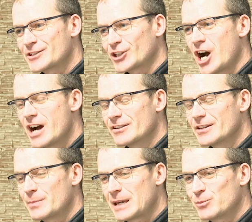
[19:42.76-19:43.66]
Hezekiah
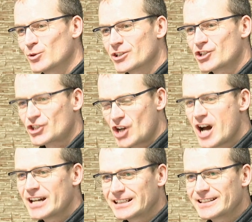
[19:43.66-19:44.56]
and the people to
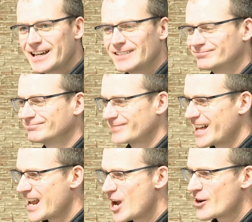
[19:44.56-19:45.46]
shine in that
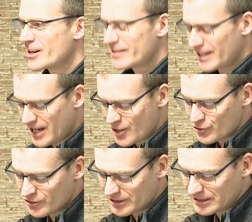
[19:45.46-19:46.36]
area, that
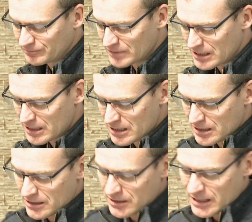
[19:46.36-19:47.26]
country,
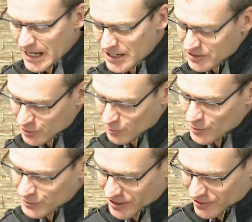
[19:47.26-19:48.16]
and
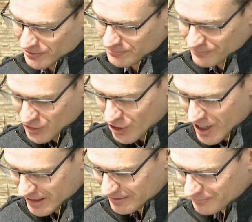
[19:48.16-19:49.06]
to also
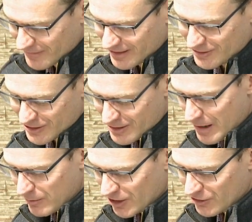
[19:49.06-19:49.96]
shine to
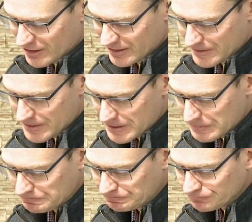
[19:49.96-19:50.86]
the
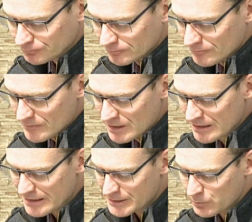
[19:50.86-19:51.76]
Babylonians.
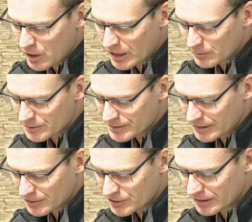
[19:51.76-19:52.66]
And that's why it was
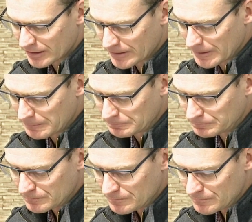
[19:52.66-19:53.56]
such a
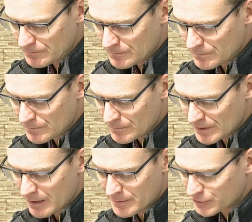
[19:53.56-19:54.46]

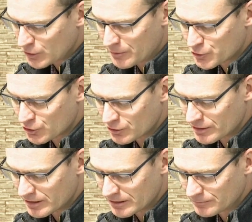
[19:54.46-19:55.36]
missed
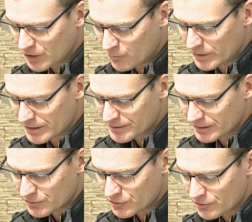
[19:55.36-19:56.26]
opportunity of
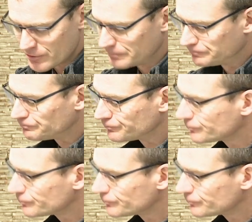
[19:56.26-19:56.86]
witnessing to them.